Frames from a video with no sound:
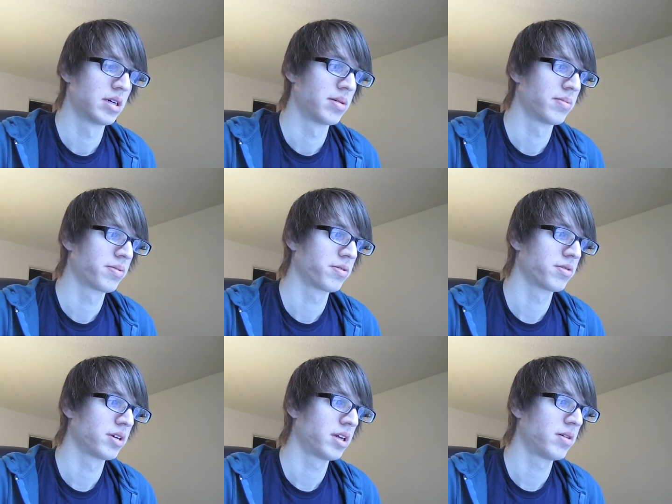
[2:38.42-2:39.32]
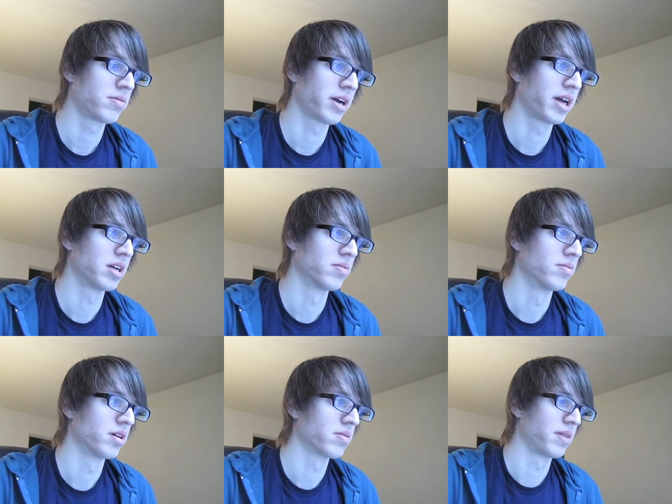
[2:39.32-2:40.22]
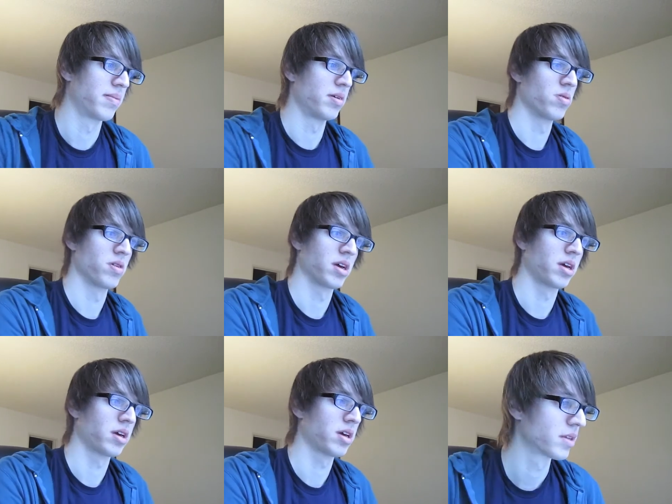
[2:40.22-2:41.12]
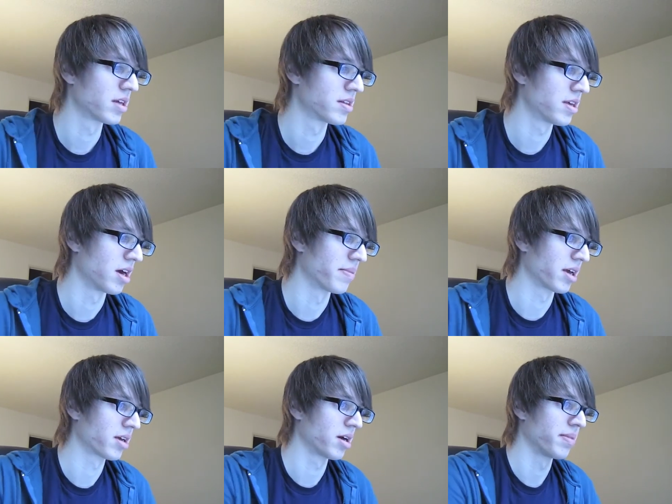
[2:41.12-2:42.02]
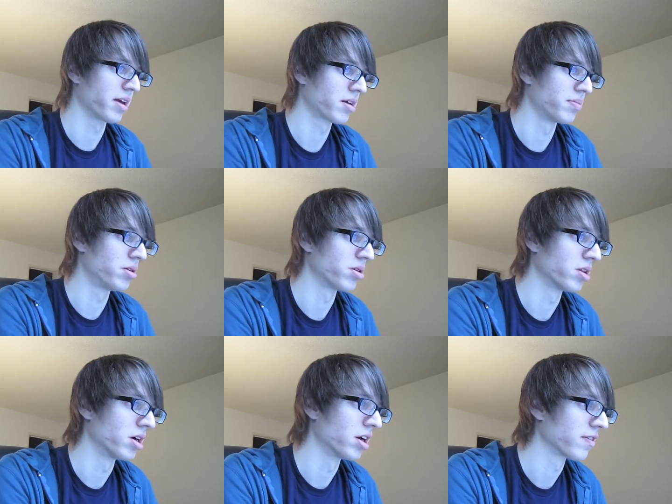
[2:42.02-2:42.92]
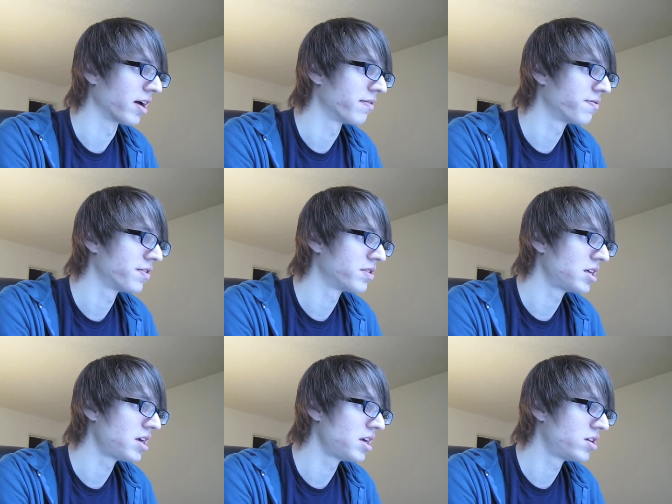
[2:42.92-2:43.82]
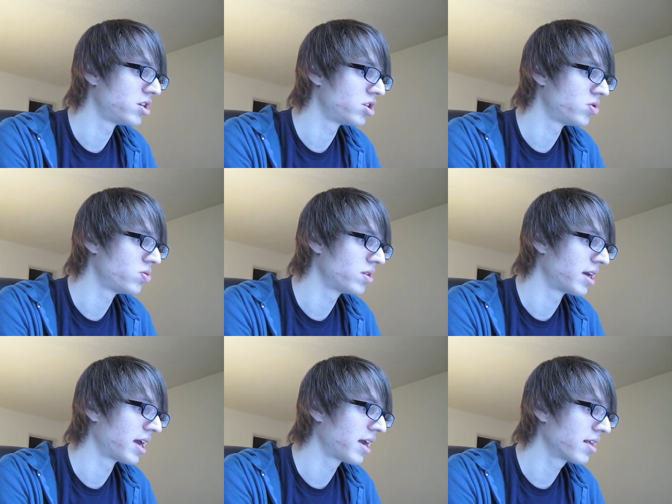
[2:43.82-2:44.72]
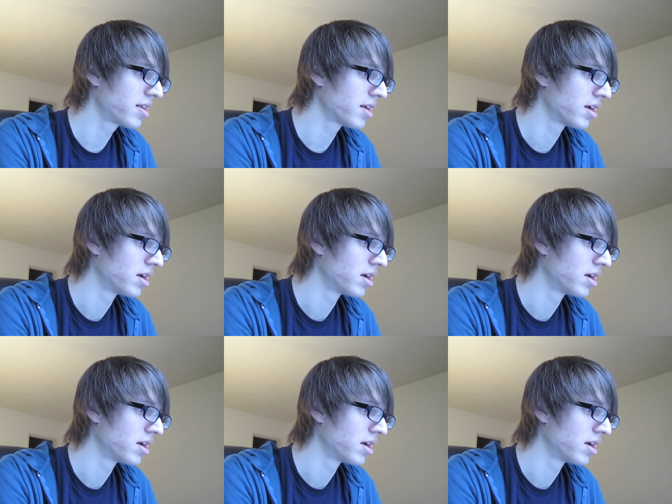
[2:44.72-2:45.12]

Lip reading: I'm pretty random with my music. Let's see, on my computer alone, I've got 52 gigs.